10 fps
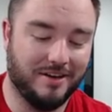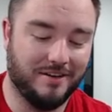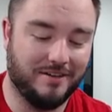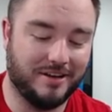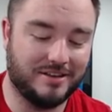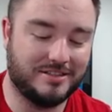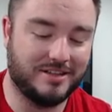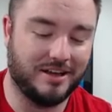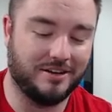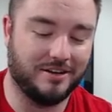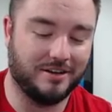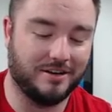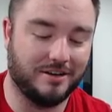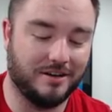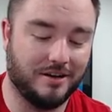We got a
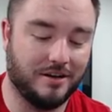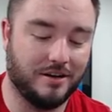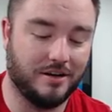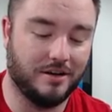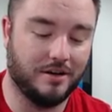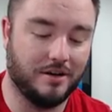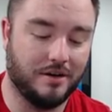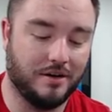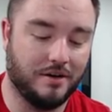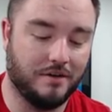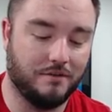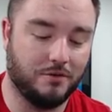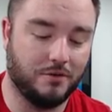center for